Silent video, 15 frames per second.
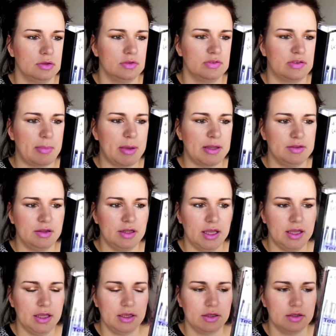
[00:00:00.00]
Sam and
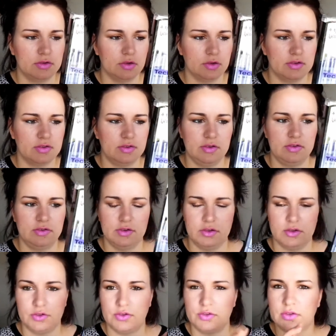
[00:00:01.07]
Nick, so the
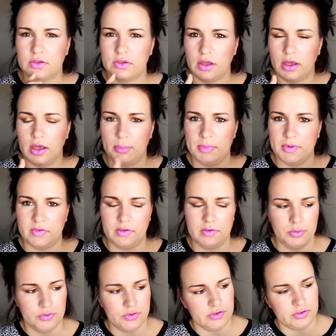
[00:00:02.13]
sisters,
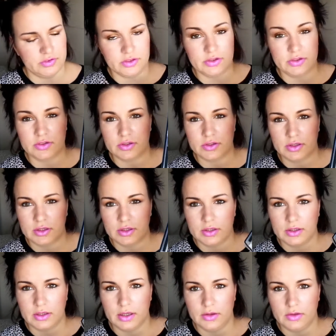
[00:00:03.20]
Pixie sisters,
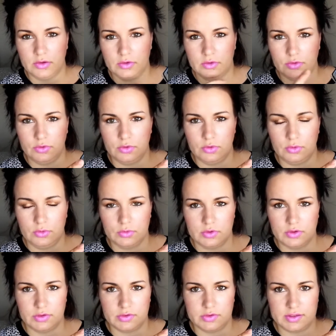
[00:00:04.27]
that do
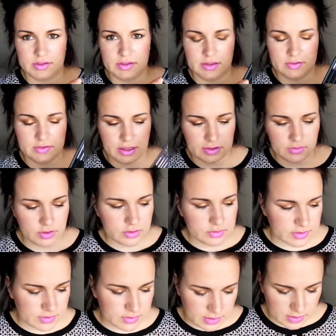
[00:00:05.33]
the Real Techniques. And Real
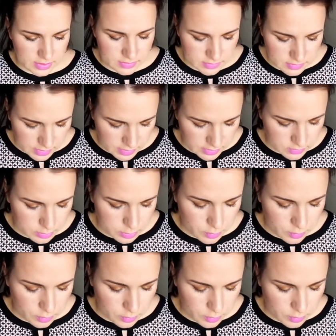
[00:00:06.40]
Techniques is